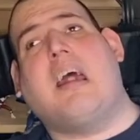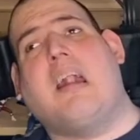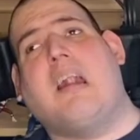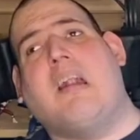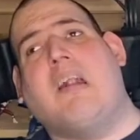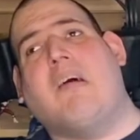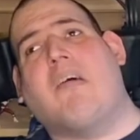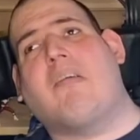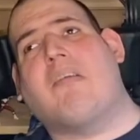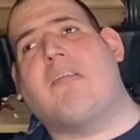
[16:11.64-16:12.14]

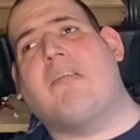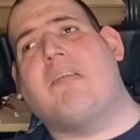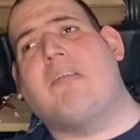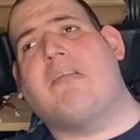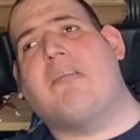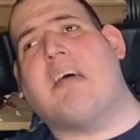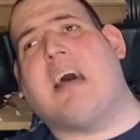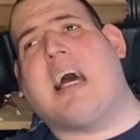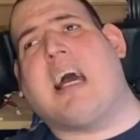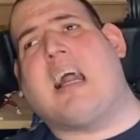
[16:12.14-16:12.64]
looks
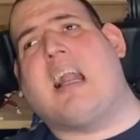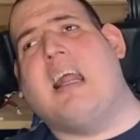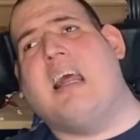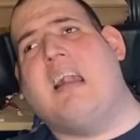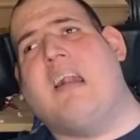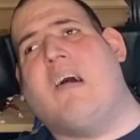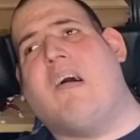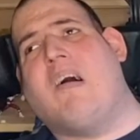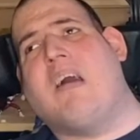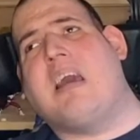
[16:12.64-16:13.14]
exactly
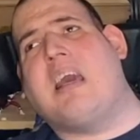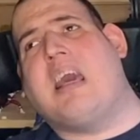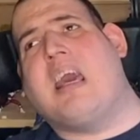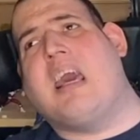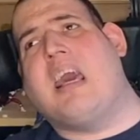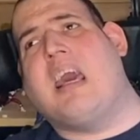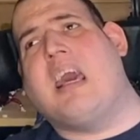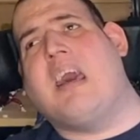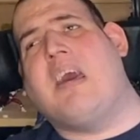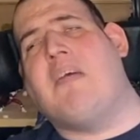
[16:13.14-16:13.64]
like
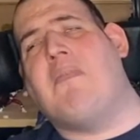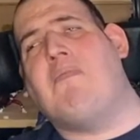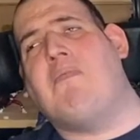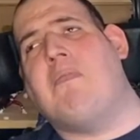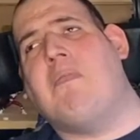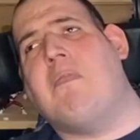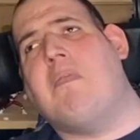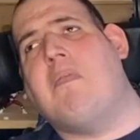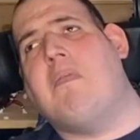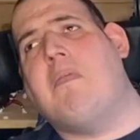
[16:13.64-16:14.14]
him.